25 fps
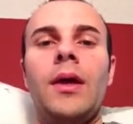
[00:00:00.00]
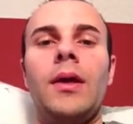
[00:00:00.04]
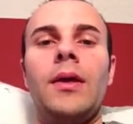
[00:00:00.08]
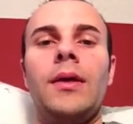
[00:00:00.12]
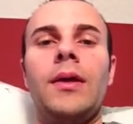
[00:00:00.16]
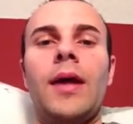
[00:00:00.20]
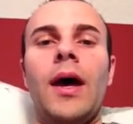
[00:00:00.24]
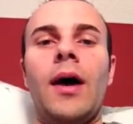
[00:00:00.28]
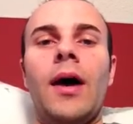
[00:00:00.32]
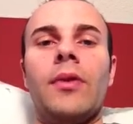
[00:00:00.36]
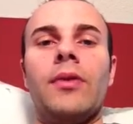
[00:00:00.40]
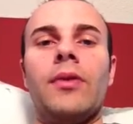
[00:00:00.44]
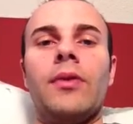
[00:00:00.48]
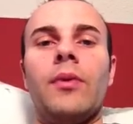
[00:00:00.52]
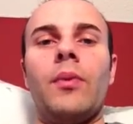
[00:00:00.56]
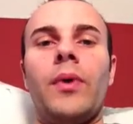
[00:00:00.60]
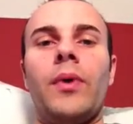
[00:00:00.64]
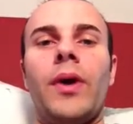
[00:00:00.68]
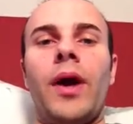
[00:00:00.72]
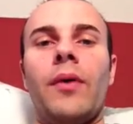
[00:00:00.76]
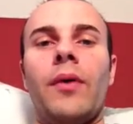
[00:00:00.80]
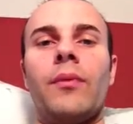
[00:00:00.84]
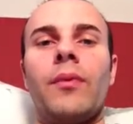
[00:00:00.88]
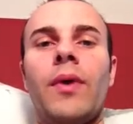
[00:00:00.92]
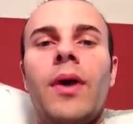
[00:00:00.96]
Now,
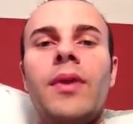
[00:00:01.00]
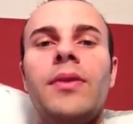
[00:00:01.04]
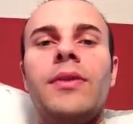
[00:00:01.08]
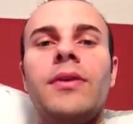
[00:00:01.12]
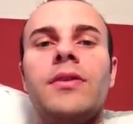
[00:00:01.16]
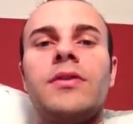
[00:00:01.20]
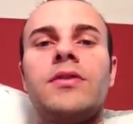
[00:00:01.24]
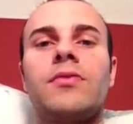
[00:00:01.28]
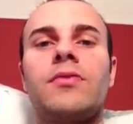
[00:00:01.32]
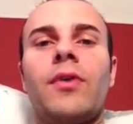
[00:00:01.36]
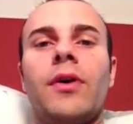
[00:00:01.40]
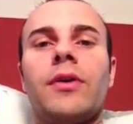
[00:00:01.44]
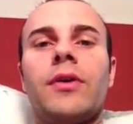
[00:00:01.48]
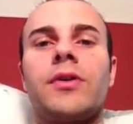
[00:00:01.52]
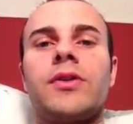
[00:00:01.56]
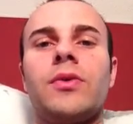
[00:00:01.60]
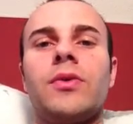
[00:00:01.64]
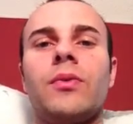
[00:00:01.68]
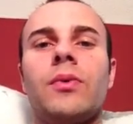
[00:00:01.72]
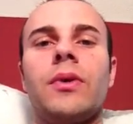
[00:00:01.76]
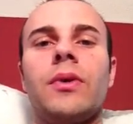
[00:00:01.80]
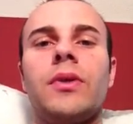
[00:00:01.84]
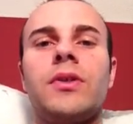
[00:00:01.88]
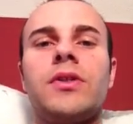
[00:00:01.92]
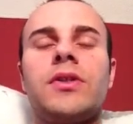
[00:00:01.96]
when I read this verse,
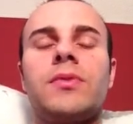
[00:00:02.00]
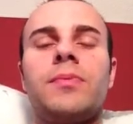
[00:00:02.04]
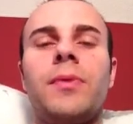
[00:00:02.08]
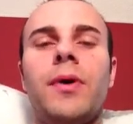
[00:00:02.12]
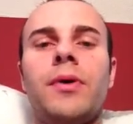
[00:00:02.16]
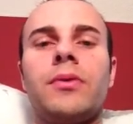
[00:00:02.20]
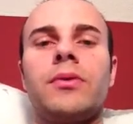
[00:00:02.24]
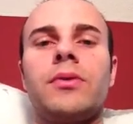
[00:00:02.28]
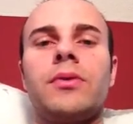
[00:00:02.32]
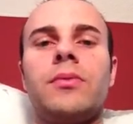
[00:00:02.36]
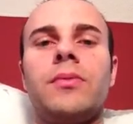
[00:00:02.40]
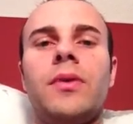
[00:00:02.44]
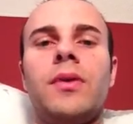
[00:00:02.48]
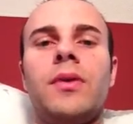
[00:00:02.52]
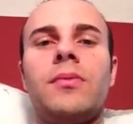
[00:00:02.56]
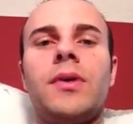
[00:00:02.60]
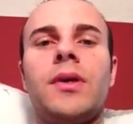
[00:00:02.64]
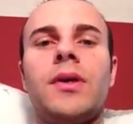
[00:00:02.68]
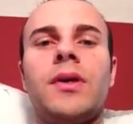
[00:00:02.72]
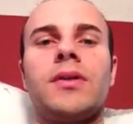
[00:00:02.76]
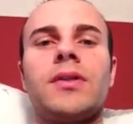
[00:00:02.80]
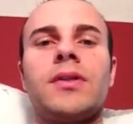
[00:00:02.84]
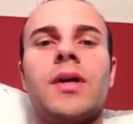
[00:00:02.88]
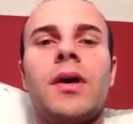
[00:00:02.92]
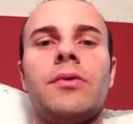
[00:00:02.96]
it really spoke to me
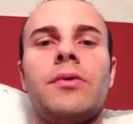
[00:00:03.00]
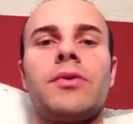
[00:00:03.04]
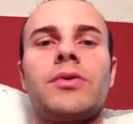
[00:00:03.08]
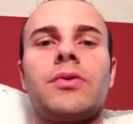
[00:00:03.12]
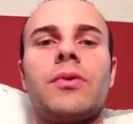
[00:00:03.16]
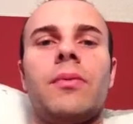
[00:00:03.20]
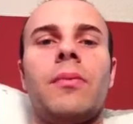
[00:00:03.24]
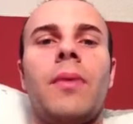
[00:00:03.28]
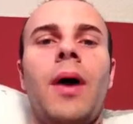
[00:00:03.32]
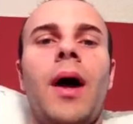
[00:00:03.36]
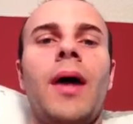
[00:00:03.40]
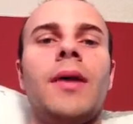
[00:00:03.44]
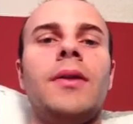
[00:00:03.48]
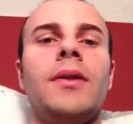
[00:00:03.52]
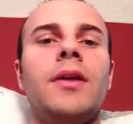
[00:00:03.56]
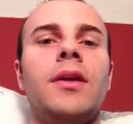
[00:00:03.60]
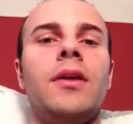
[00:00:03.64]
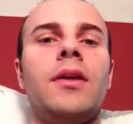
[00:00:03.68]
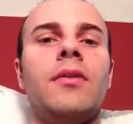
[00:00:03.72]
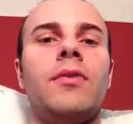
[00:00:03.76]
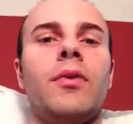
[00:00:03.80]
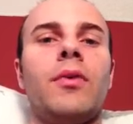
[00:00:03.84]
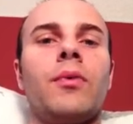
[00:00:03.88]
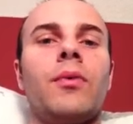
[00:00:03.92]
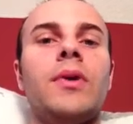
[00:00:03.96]
because I was reminded
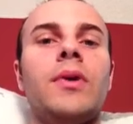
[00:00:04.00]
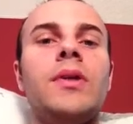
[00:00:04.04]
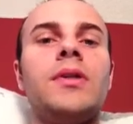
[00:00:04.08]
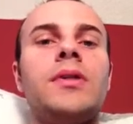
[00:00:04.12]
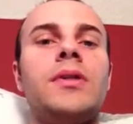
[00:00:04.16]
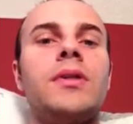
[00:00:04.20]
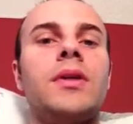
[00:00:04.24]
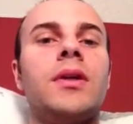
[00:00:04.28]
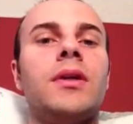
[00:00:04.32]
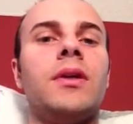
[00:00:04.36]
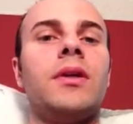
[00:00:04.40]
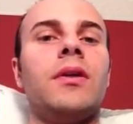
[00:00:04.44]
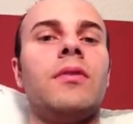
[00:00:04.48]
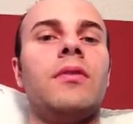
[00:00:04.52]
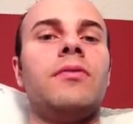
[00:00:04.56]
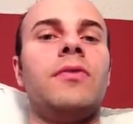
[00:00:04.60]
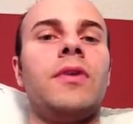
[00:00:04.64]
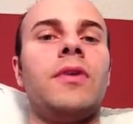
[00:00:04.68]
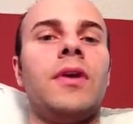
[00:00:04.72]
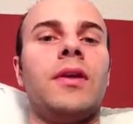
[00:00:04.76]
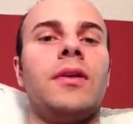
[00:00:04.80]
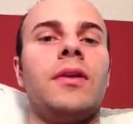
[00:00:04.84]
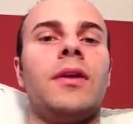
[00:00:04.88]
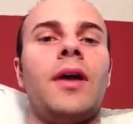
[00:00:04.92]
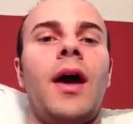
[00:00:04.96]
of a recent
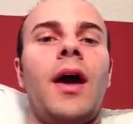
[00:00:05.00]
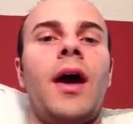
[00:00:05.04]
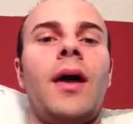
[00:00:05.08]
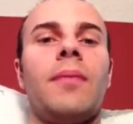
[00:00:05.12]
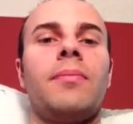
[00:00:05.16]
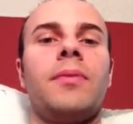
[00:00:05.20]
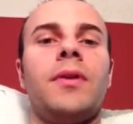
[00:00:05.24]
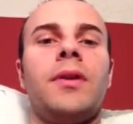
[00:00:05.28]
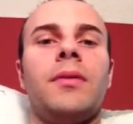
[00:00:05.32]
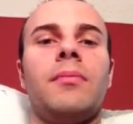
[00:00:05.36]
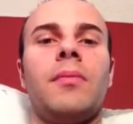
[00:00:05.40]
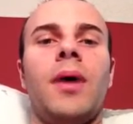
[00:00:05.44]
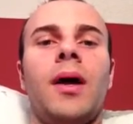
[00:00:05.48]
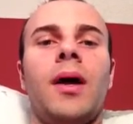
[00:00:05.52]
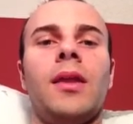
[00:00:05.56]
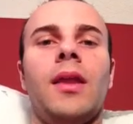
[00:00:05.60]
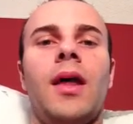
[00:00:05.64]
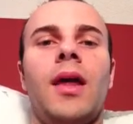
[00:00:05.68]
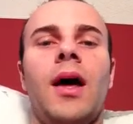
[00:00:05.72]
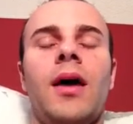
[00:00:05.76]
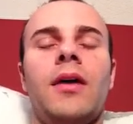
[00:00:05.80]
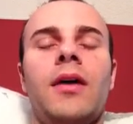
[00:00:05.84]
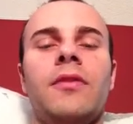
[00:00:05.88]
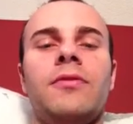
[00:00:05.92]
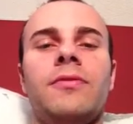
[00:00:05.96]
event that happened in my
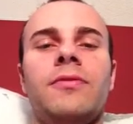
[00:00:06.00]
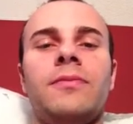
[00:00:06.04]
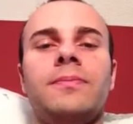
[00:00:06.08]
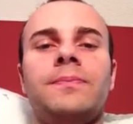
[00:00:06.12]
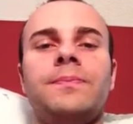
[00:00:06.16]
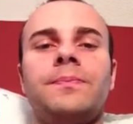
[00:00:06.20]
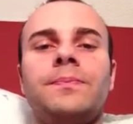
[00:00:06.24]
life.